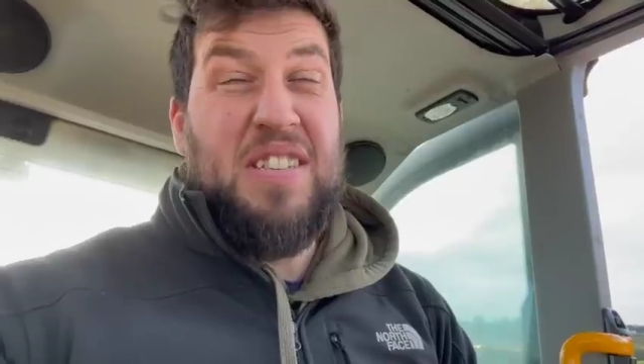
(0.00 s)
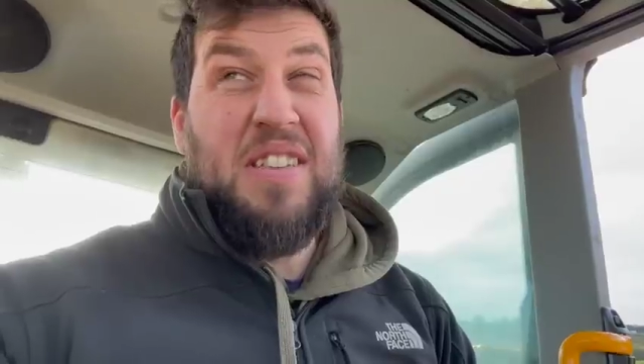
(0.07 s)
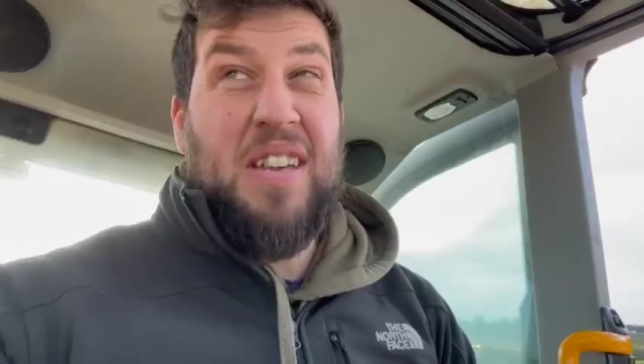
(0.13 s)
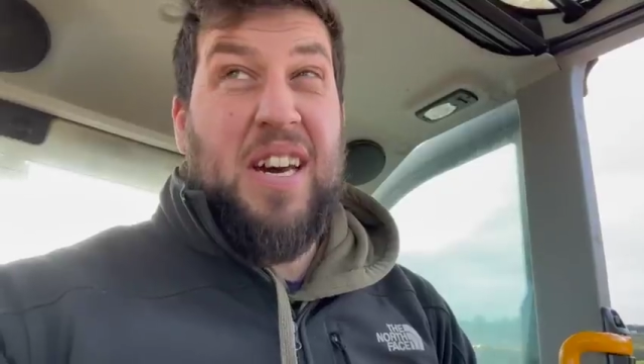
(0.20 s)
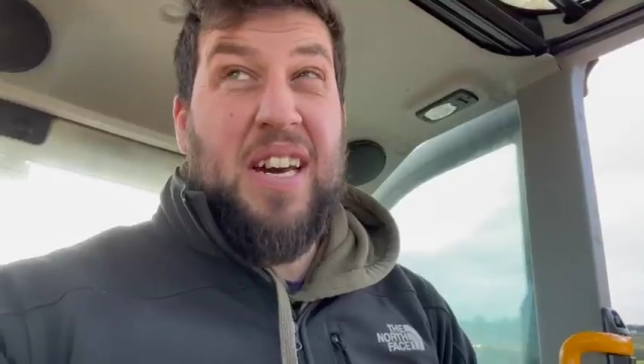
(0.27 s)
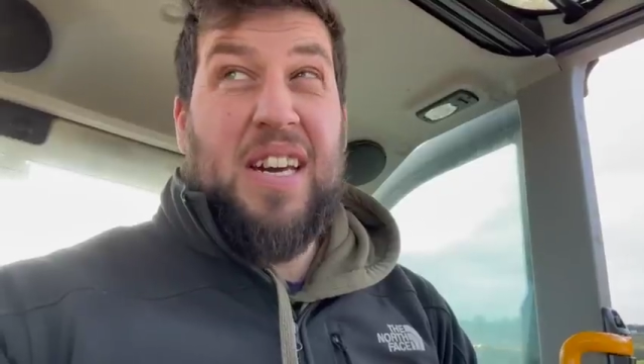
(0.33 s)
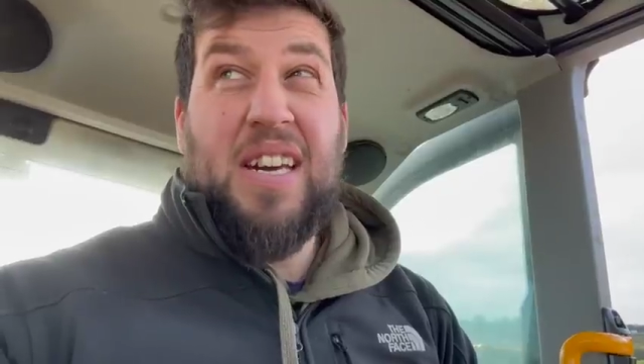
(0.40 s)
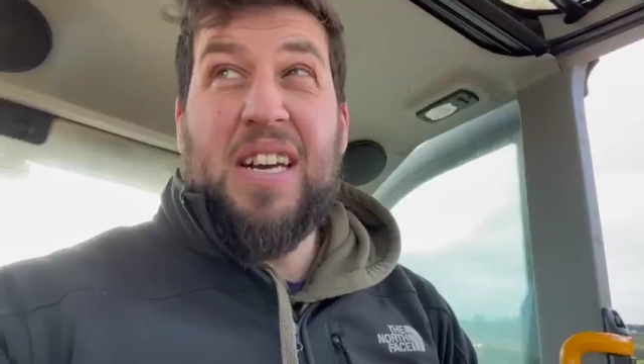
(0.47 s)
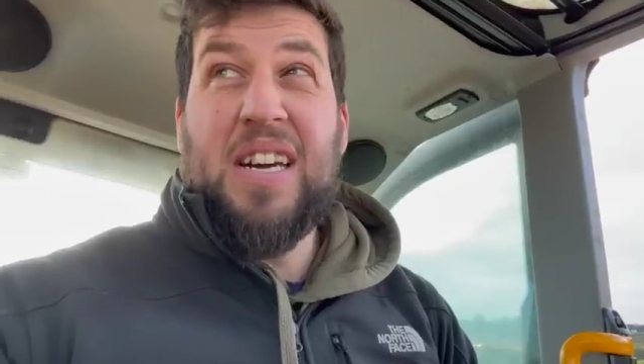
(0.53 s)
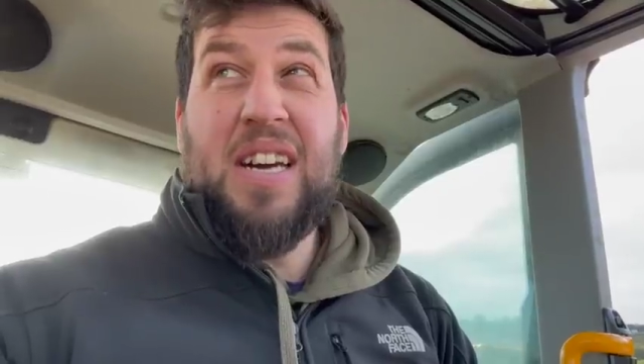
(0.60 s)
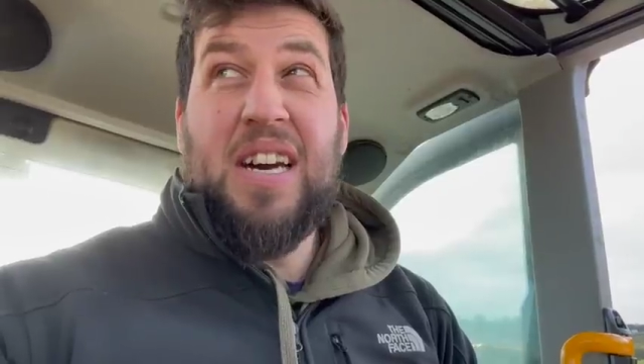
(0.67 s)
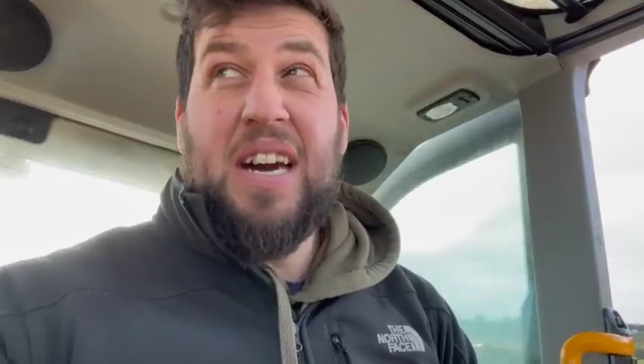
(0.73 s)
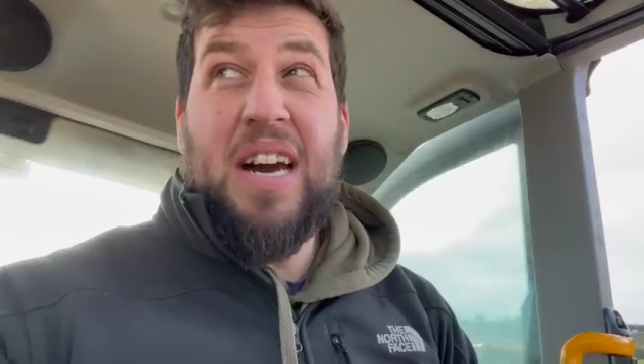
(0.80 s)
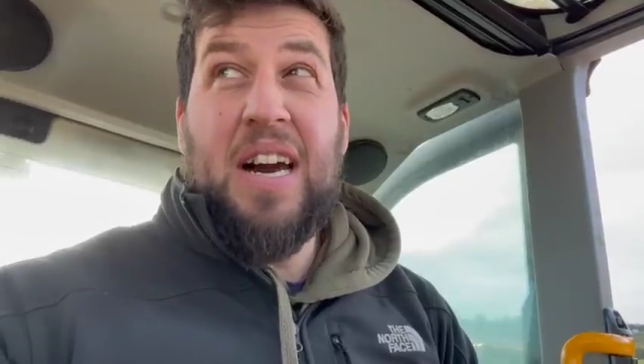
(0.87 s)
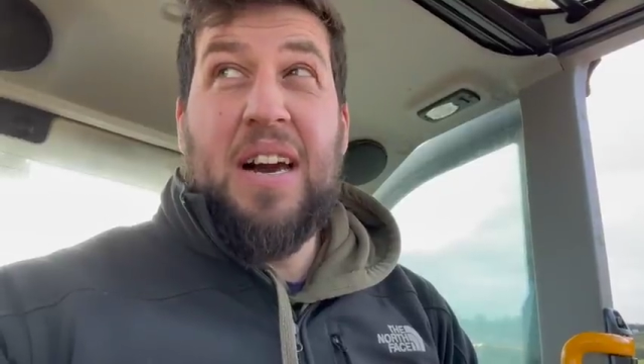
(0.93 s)
of today
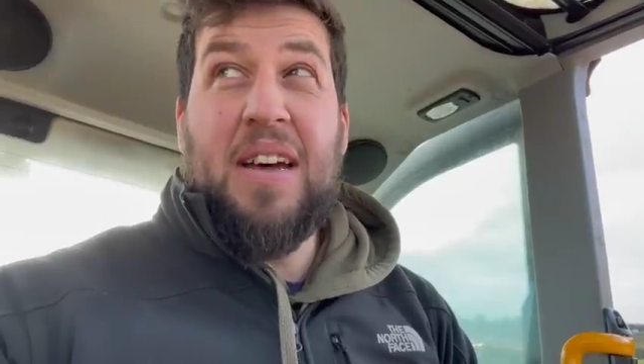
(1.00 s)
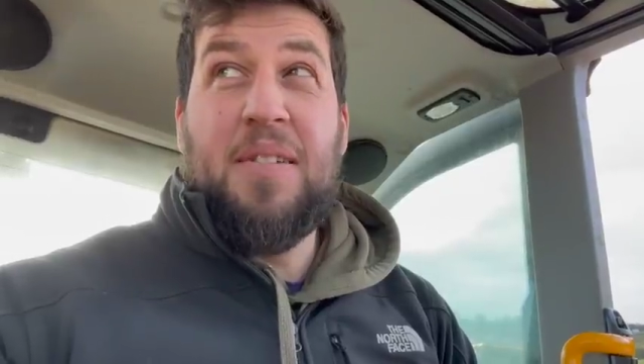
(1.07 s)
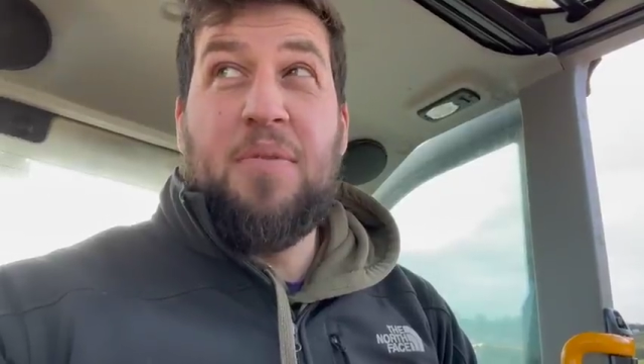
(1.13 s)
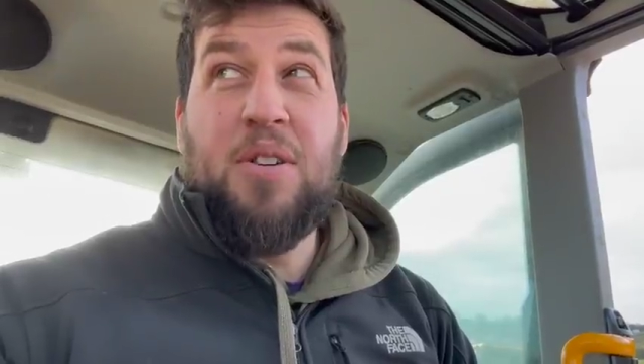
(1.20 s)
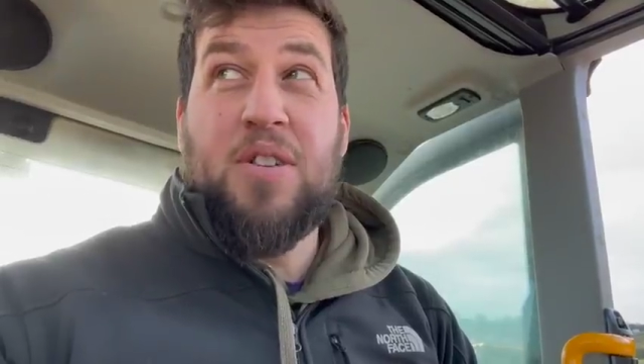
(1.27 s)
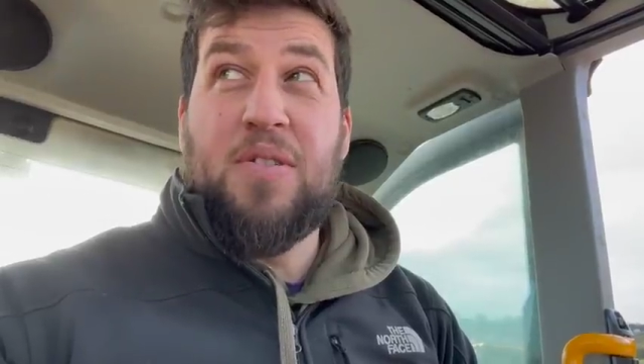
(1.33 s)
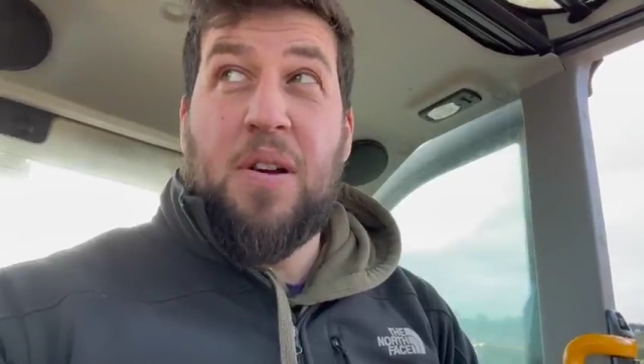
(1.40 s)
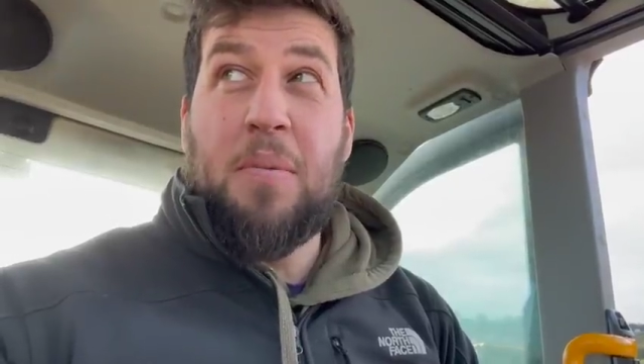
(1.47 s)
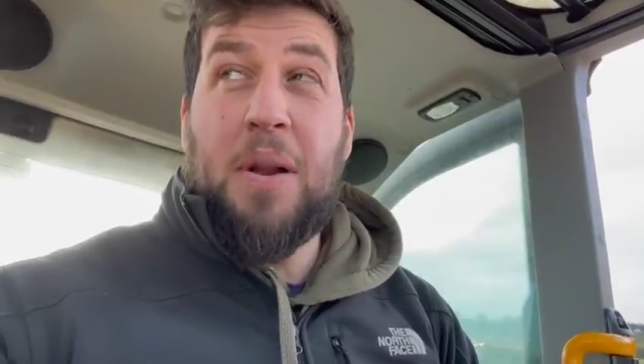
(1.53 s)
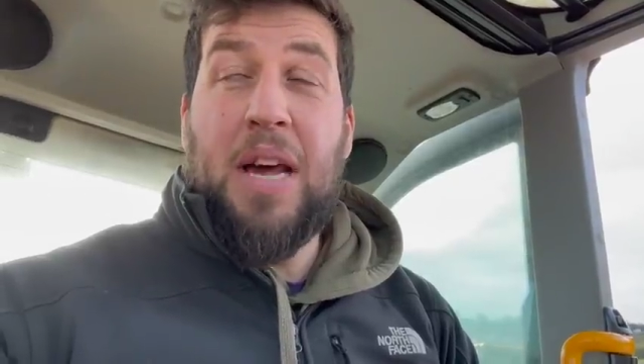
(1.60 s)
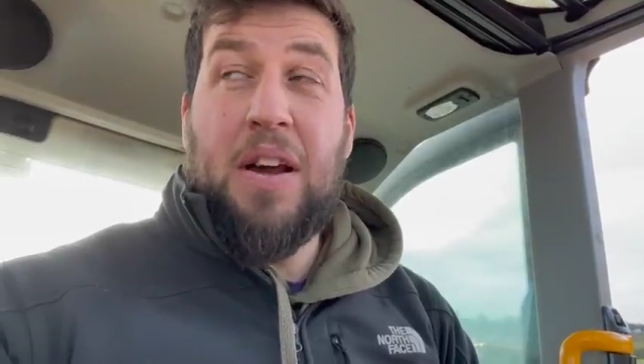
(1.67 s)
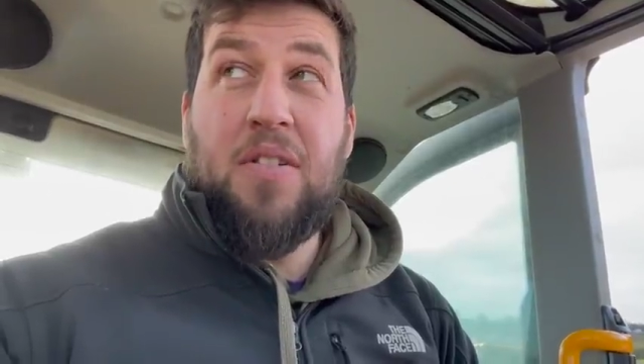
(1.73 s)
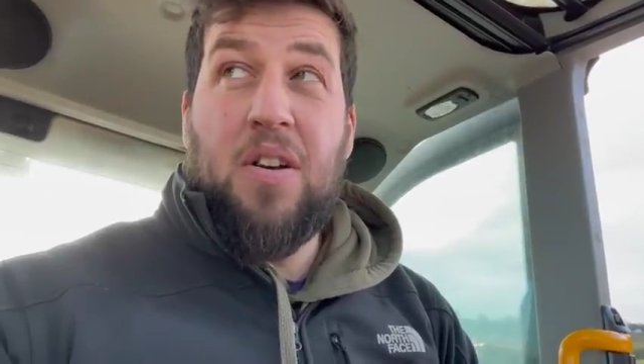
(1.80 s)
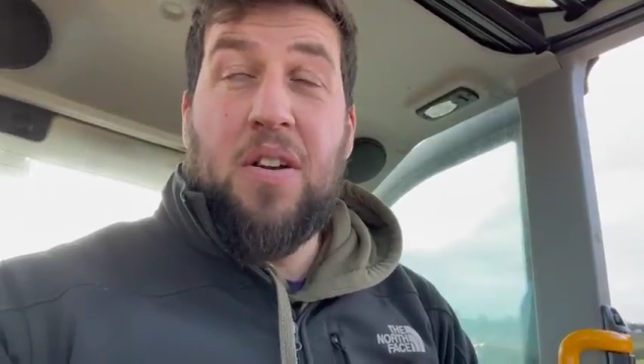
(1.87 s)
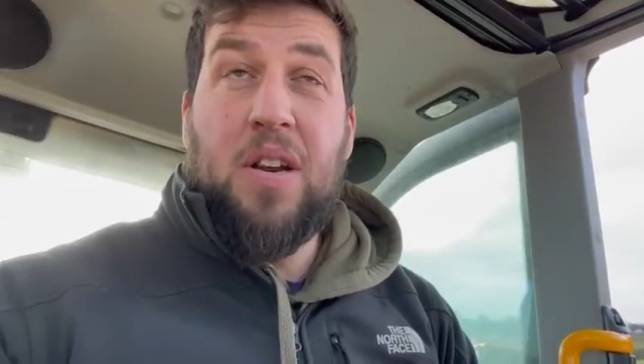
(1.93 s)
and watch rugby
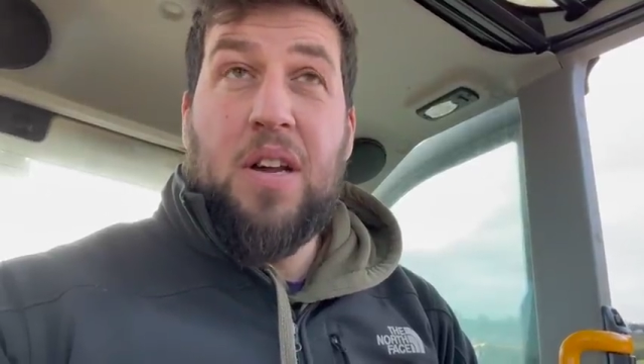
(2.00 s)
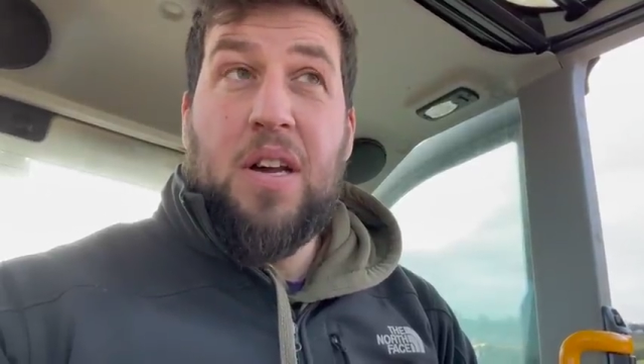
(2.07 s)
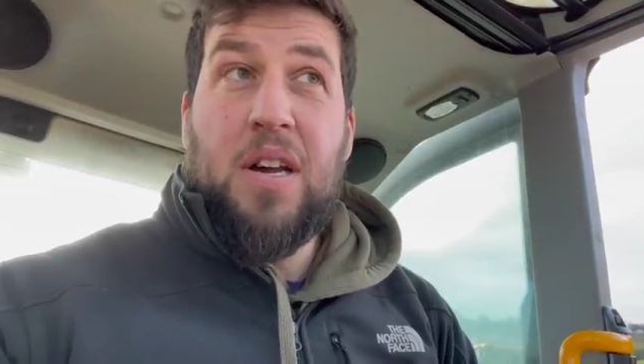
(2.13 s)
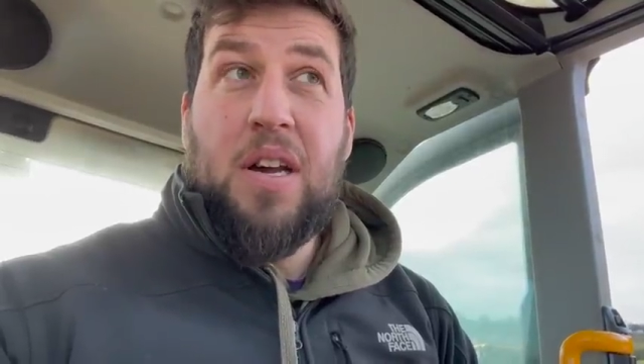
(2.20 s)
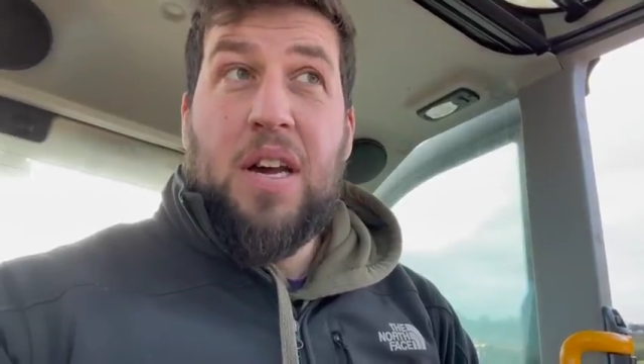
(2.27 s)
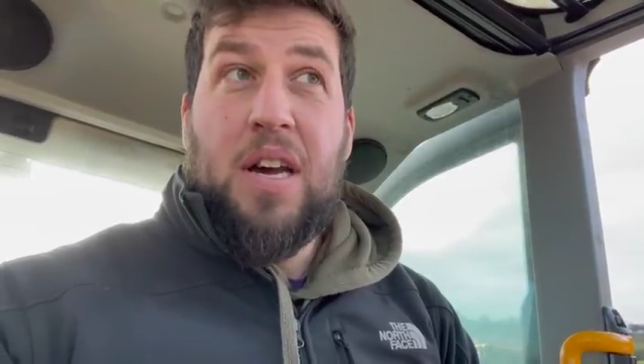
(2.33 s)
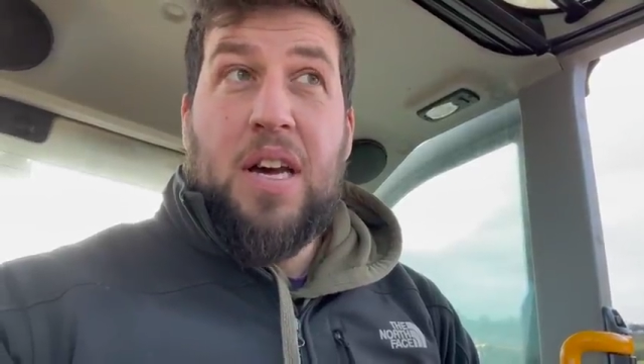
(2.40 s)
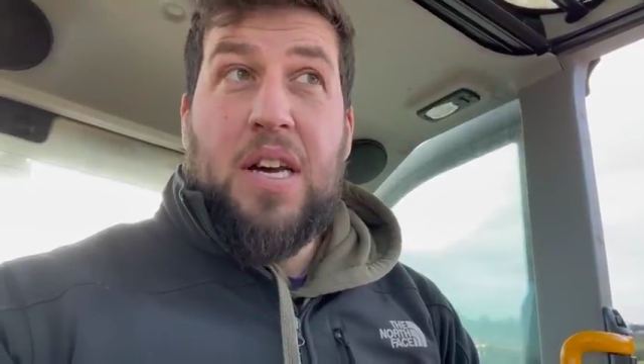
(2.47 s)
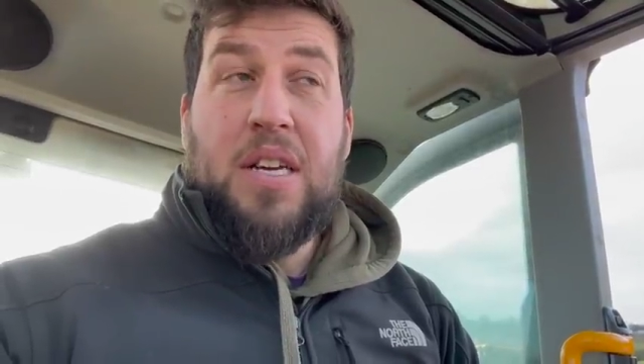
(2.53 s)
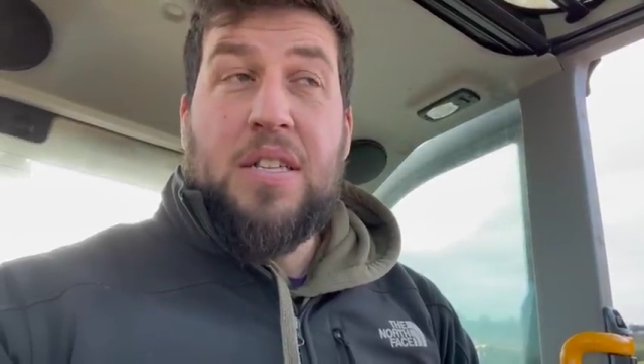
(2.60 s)
later on.